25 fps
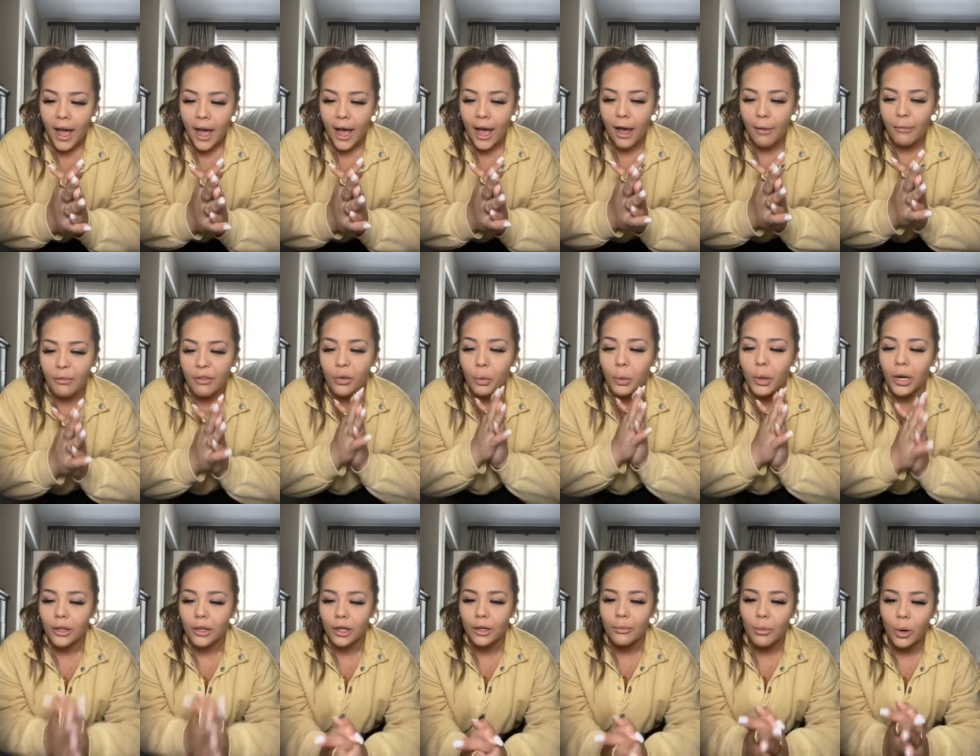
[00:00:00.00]
Um, if you
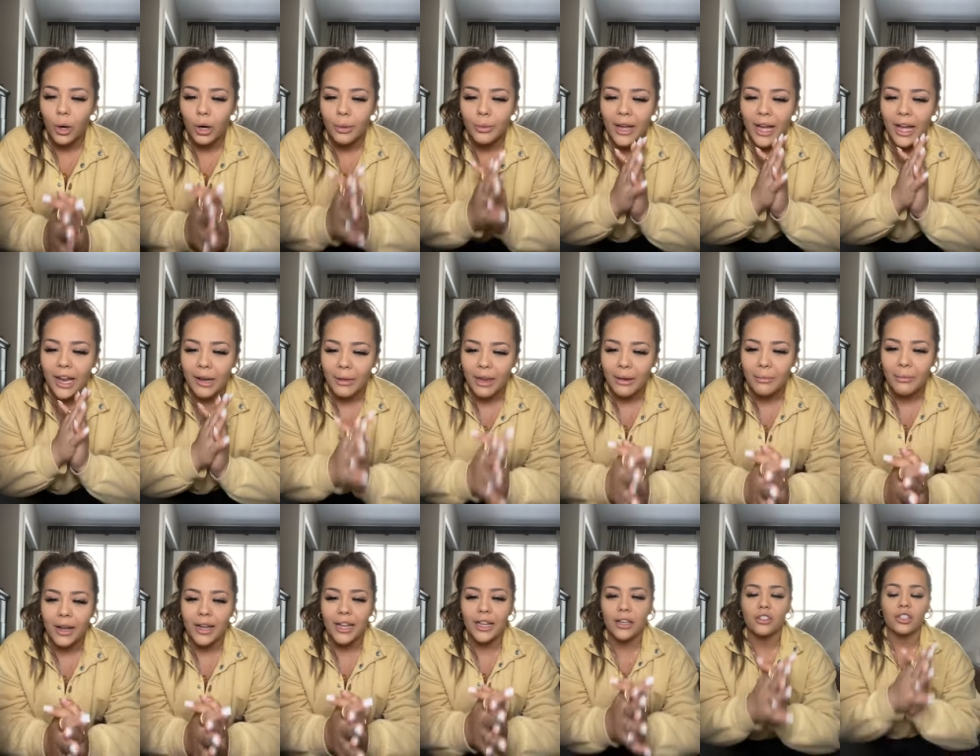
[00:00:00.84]
want to learn more about how to
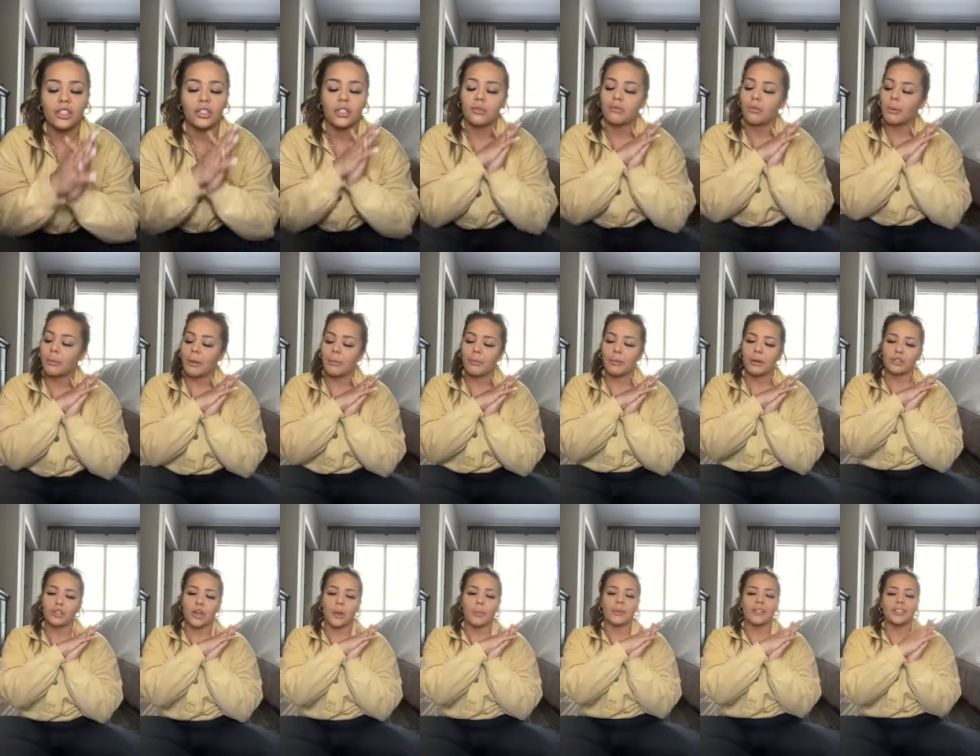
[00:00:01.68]
make money, just
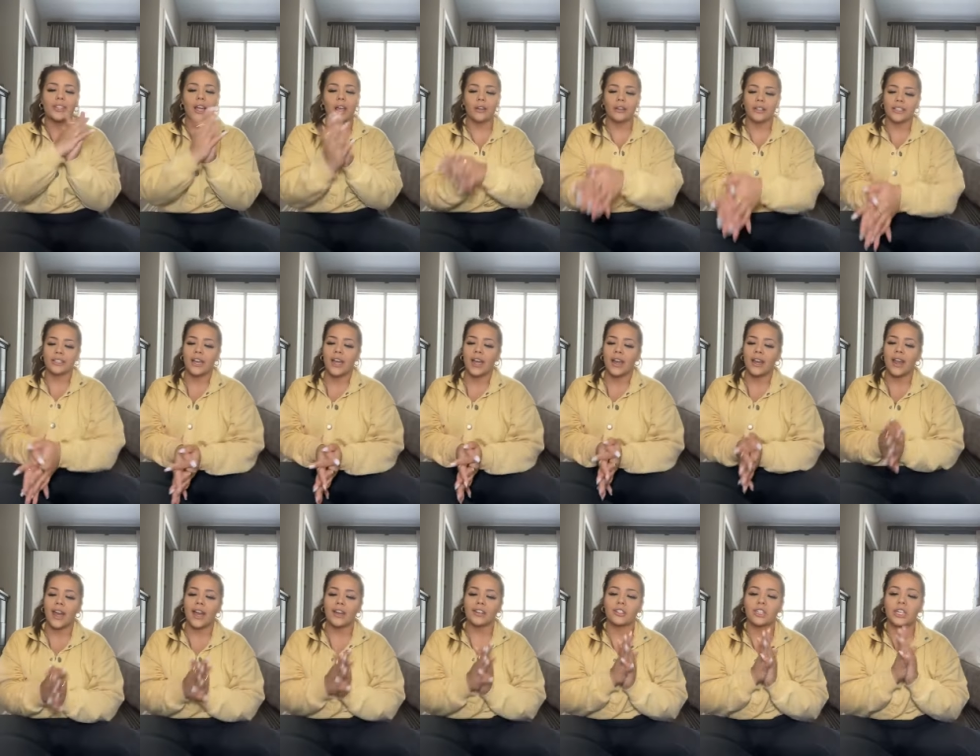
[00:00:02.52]
remember, drop a dollar
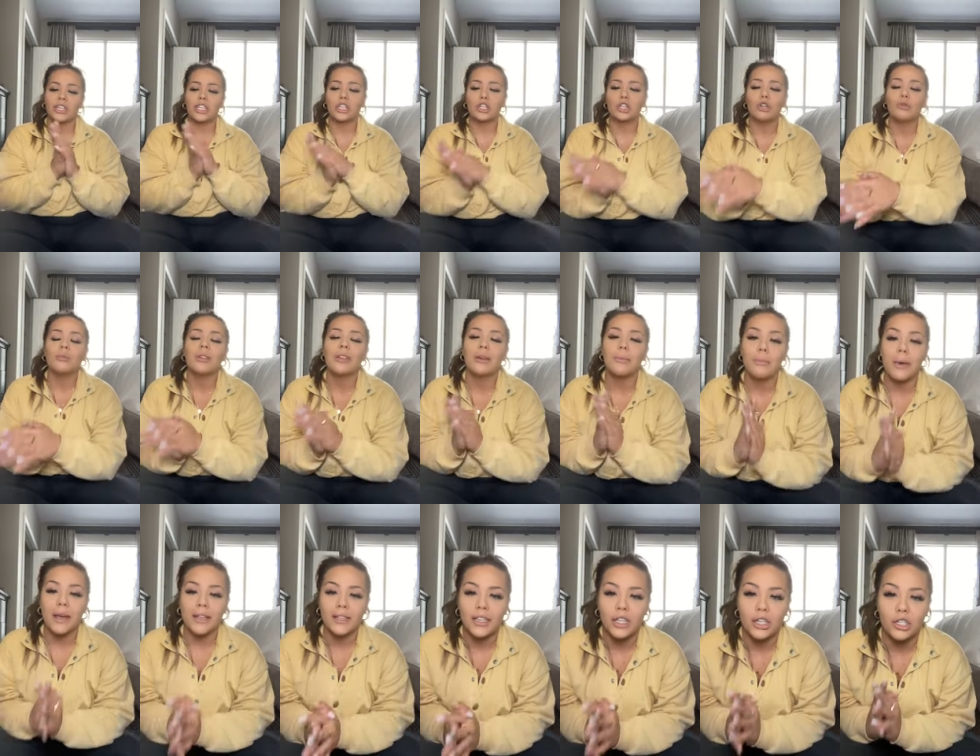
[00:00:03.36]
sign. Actually, shoot me a
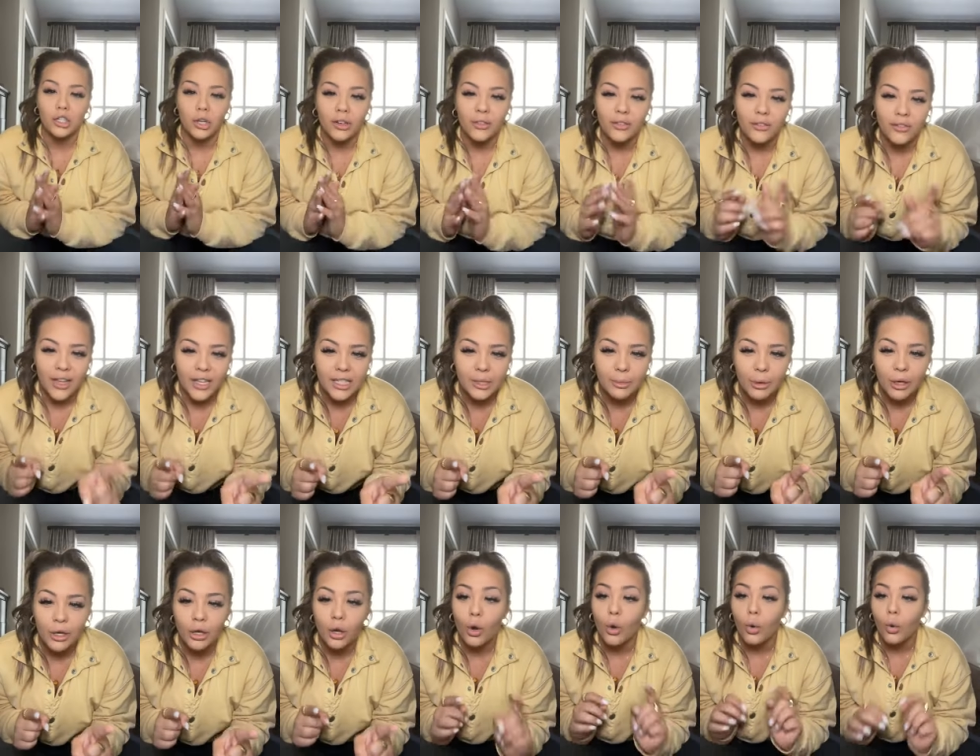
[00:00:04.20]
message on
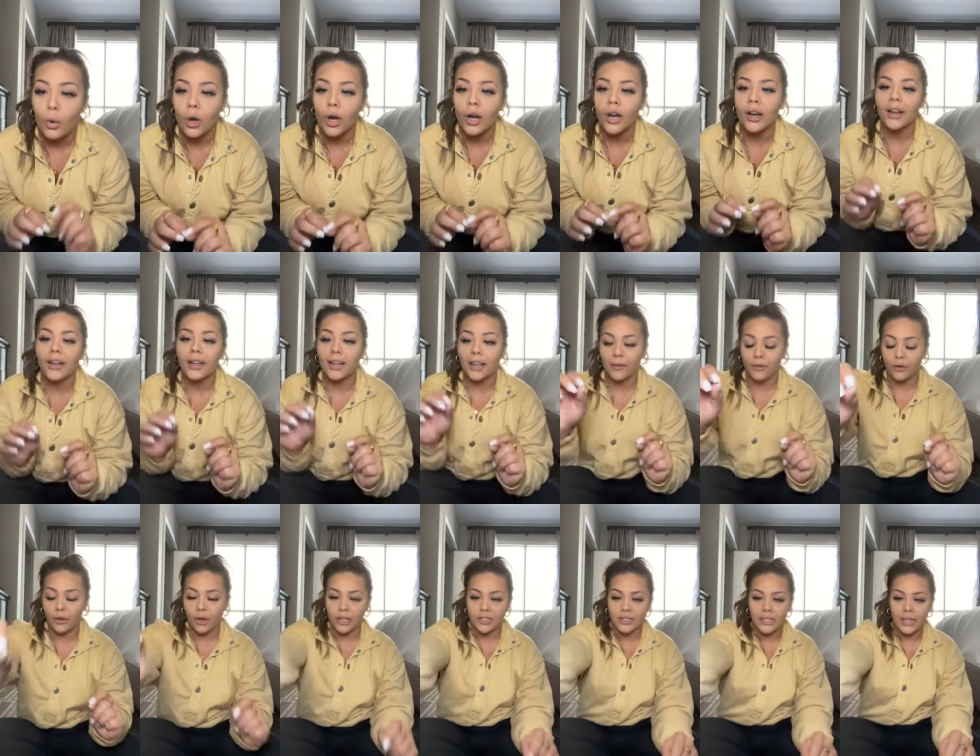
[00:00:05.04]
Facebook or
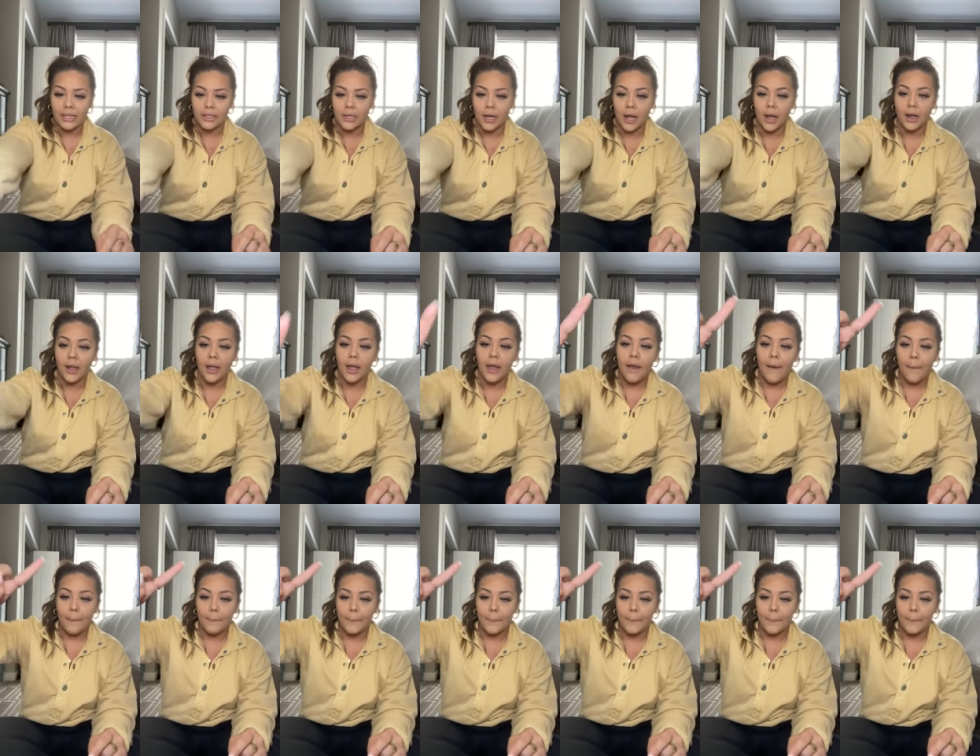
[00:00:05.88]
if you're on TikTok,